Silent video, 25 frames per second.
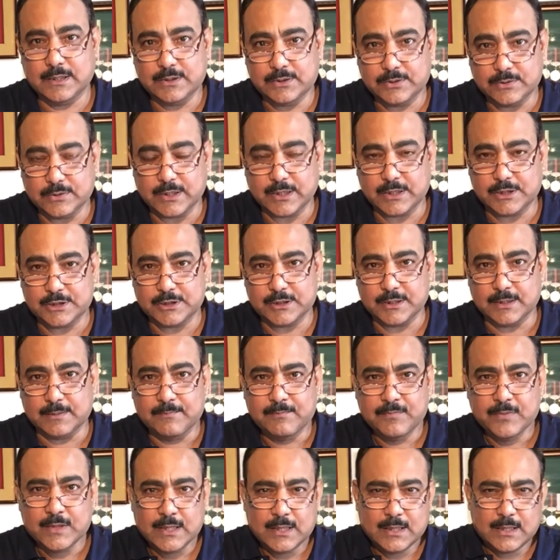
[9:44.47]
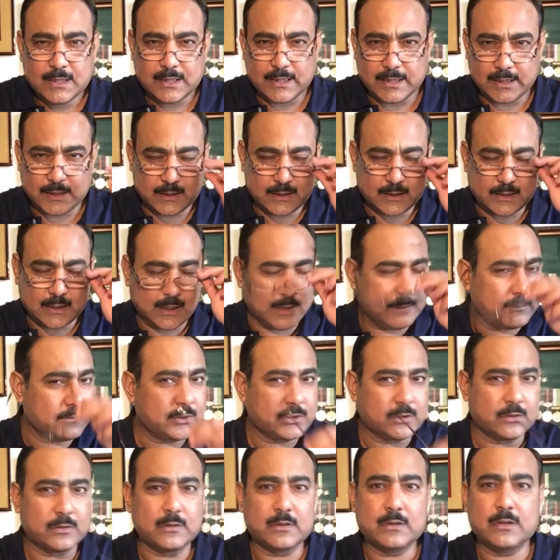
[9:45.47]
Eurasia. And I'm
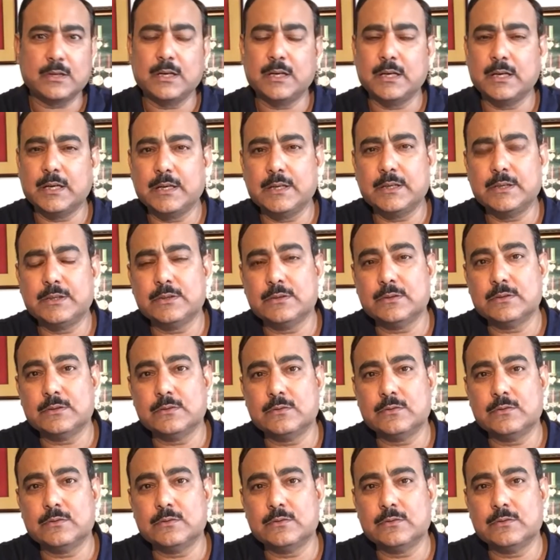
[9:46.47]
sure you